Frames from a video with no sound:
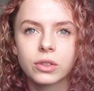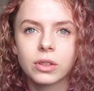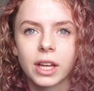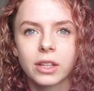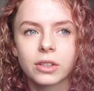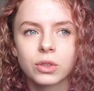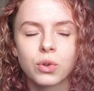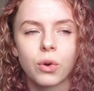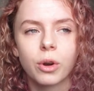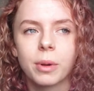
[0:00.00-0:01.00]
like
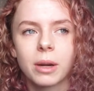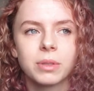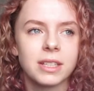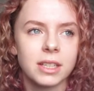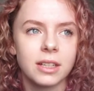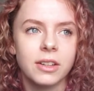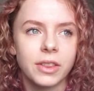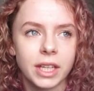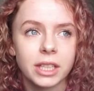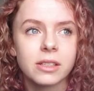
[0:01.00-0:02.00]
sure about particular
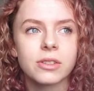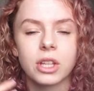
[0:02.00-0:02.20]
things,